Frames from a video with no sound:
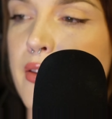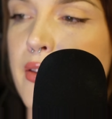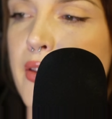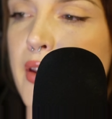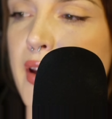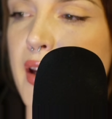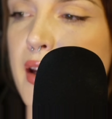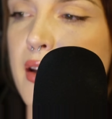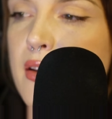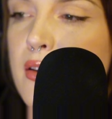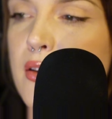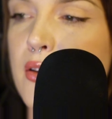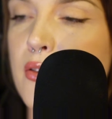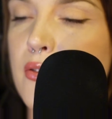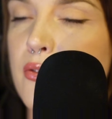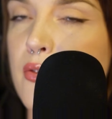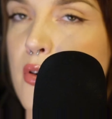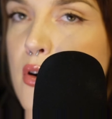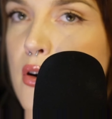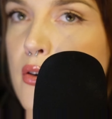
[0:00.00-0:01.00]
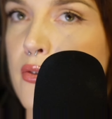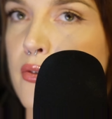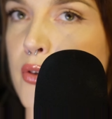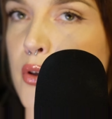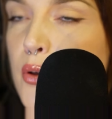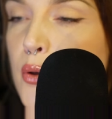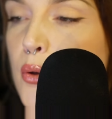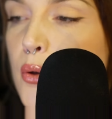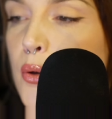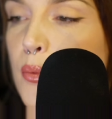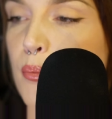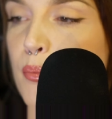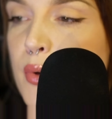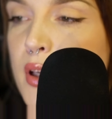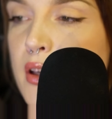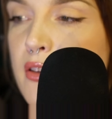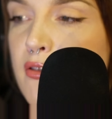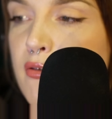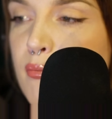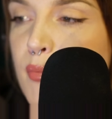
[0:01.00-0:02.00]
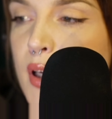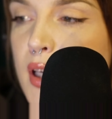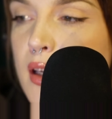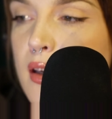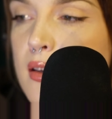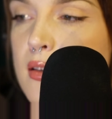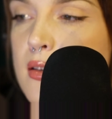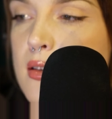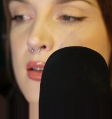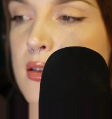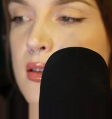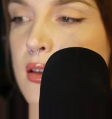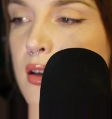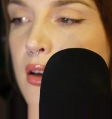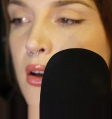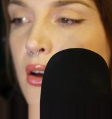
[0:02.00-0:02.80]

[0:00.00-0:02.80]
Then, for a few brief minutes,